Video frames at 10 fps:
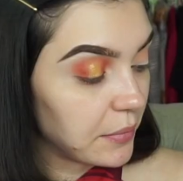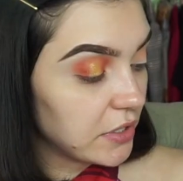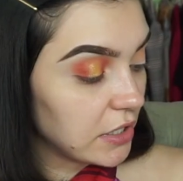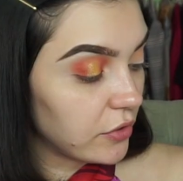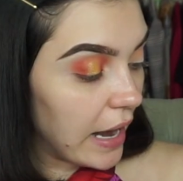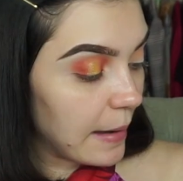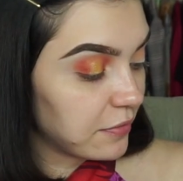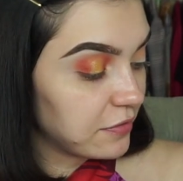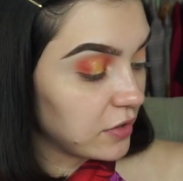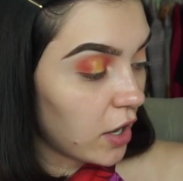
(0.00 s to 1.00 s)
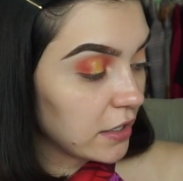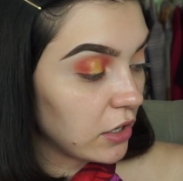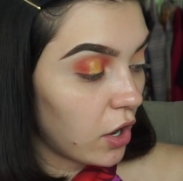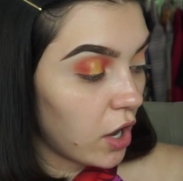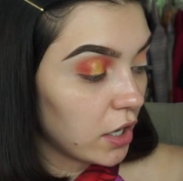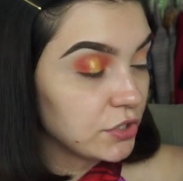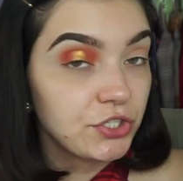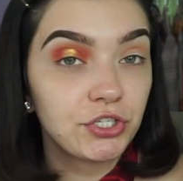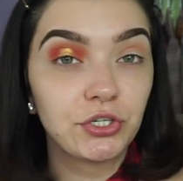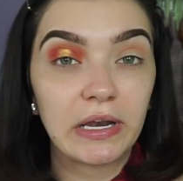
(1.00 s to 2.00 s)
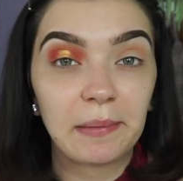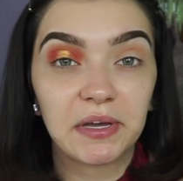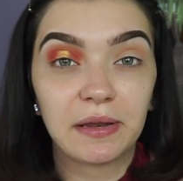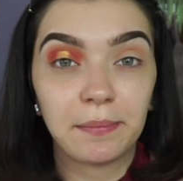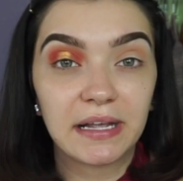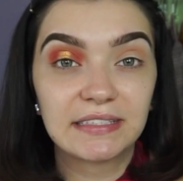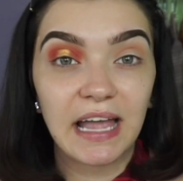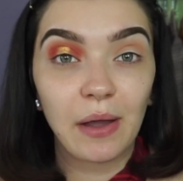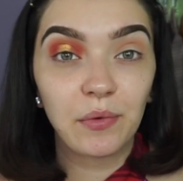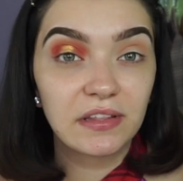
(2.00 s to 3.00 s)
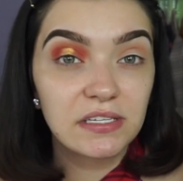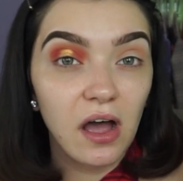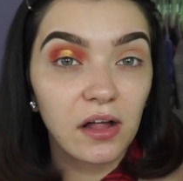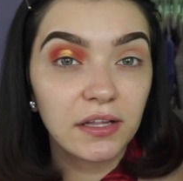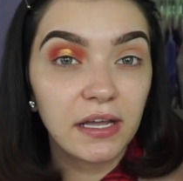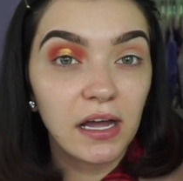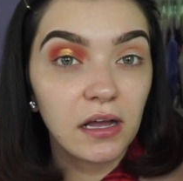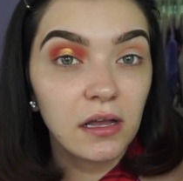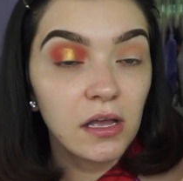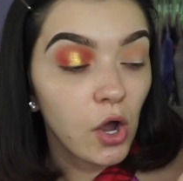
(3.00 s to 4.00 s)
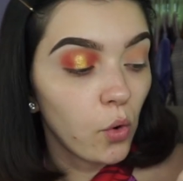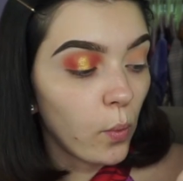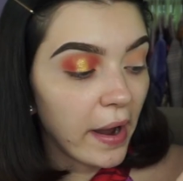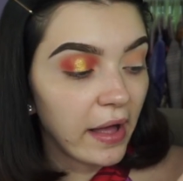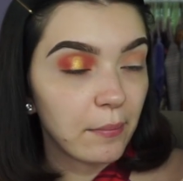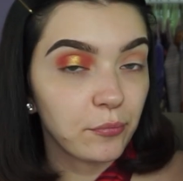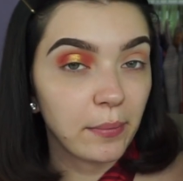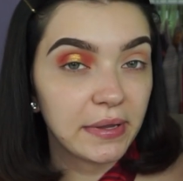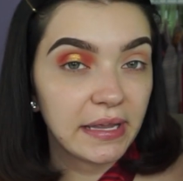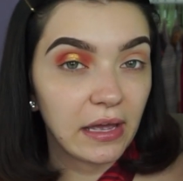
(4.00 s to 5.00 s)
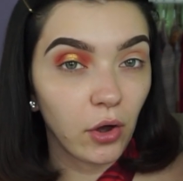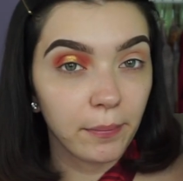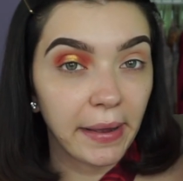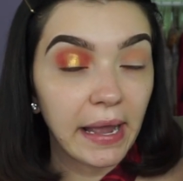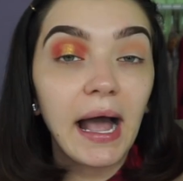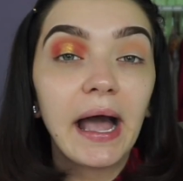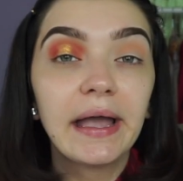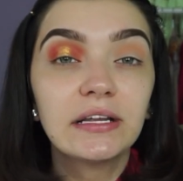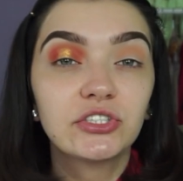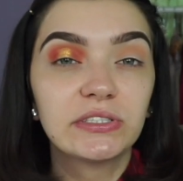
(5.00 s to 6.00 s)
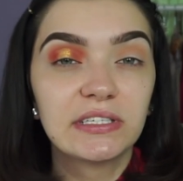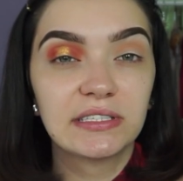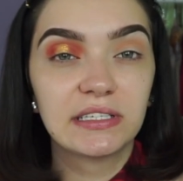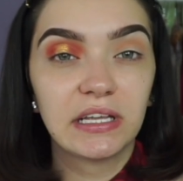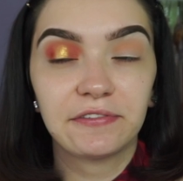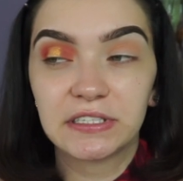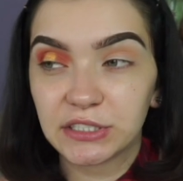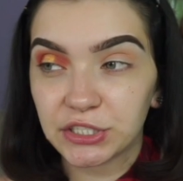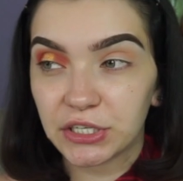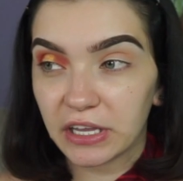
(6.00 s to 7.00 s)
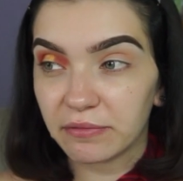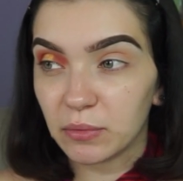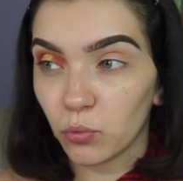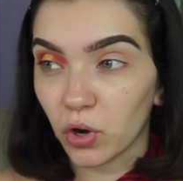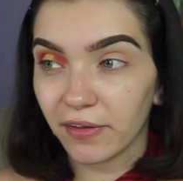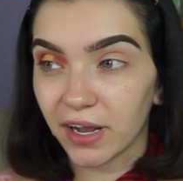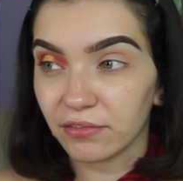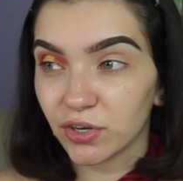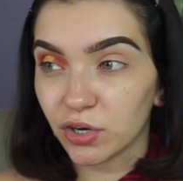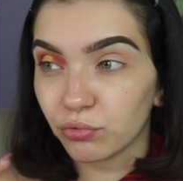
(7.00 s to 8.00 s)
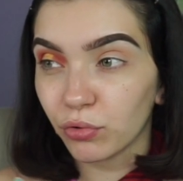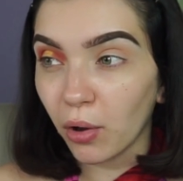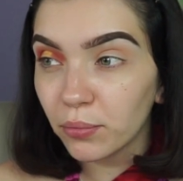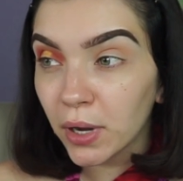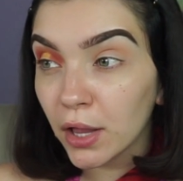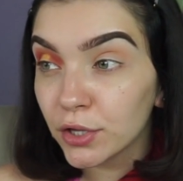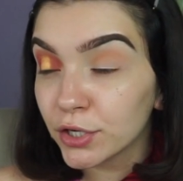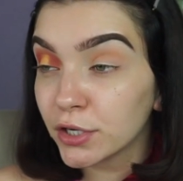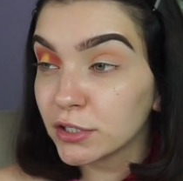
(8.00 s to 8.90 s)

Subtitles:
I'm going to grab Flawed and Odd too, and I'm going to mix that with Talia while I'm rubbing it on my eye just to see if it's going to give me more like of a chrome color.